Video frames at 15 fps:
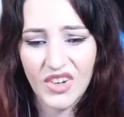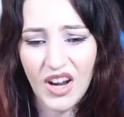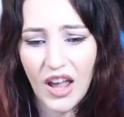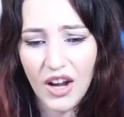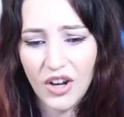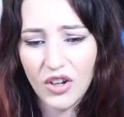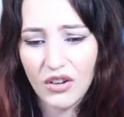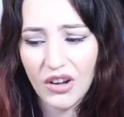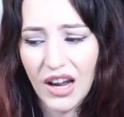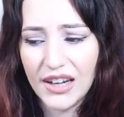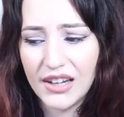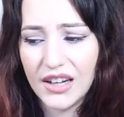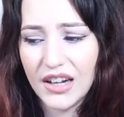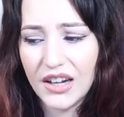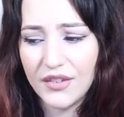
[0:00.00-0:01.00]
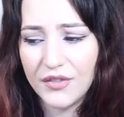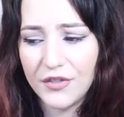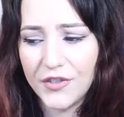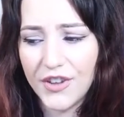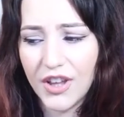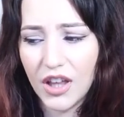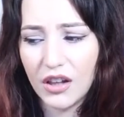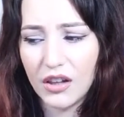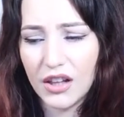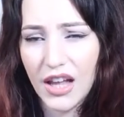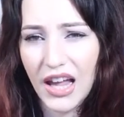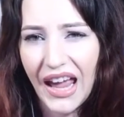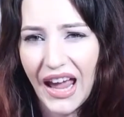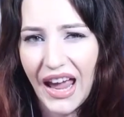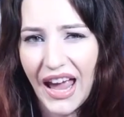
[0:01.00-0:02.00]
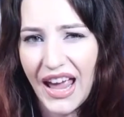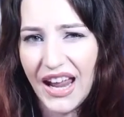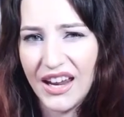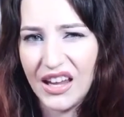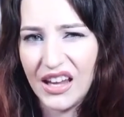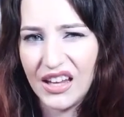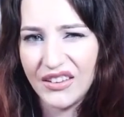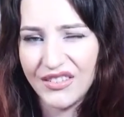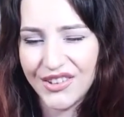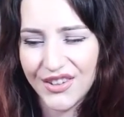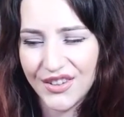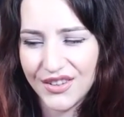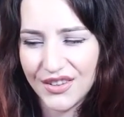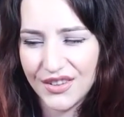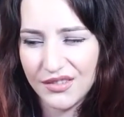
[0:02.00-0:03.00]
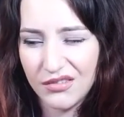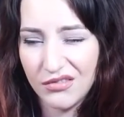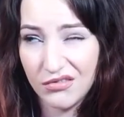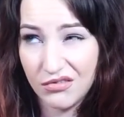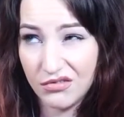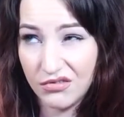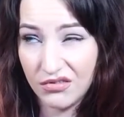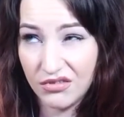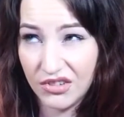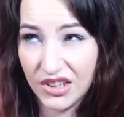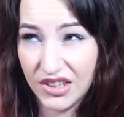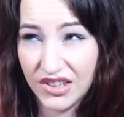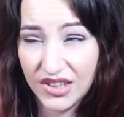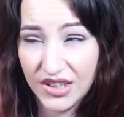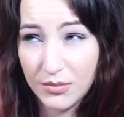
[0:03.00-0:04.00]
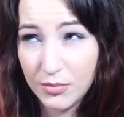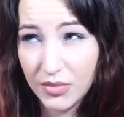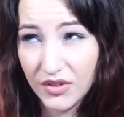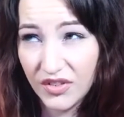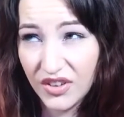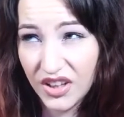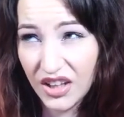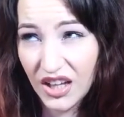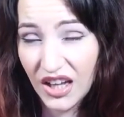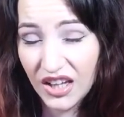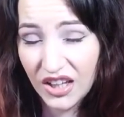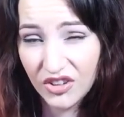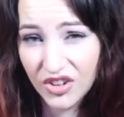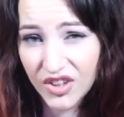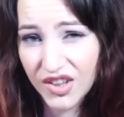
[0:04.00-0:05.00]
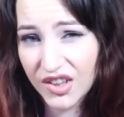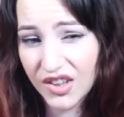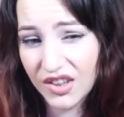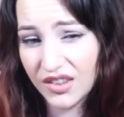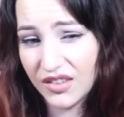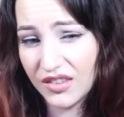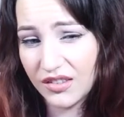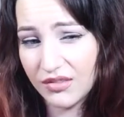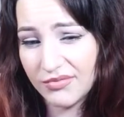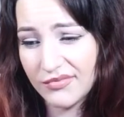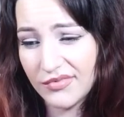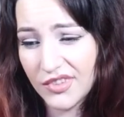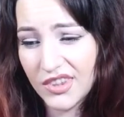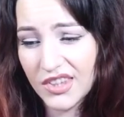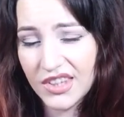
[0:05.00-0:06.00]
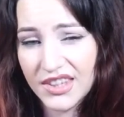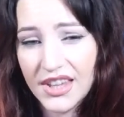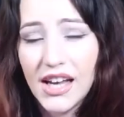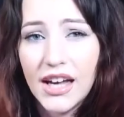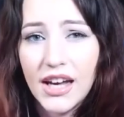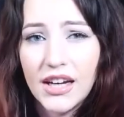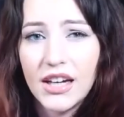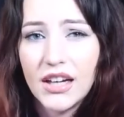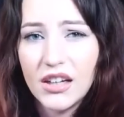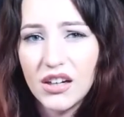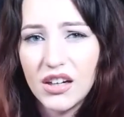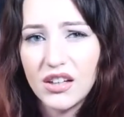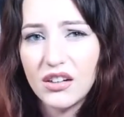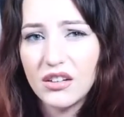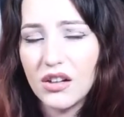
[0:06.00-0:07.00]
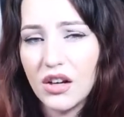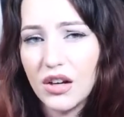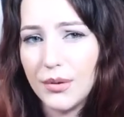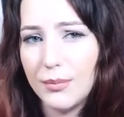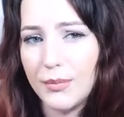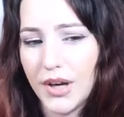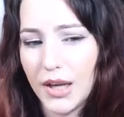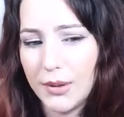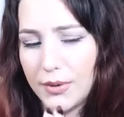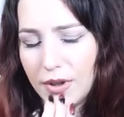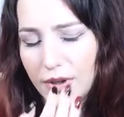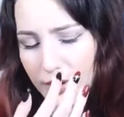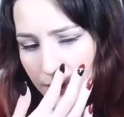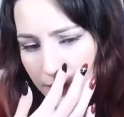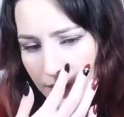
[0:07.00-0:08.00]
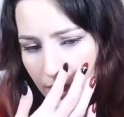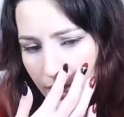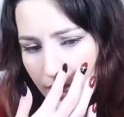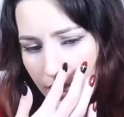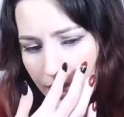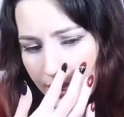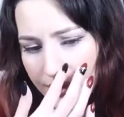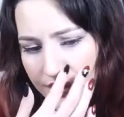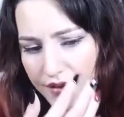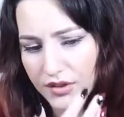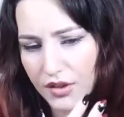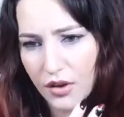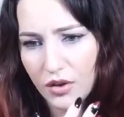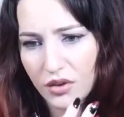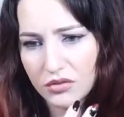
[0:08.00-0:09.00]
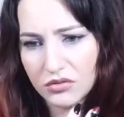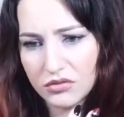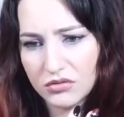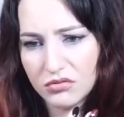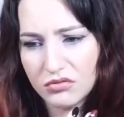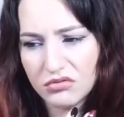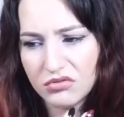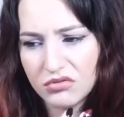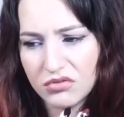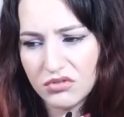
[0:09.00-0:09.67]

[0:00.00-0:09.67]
I don't know, I didn't feel any sympathy, I just... That character didn't bite me, you know? So...